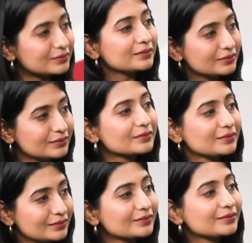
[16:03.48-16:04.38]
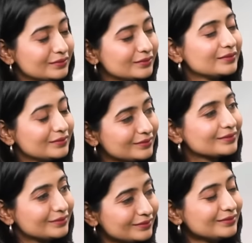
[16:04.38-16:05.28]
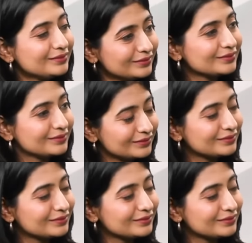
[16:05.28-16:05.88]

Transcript: made their systems GDPR compliant.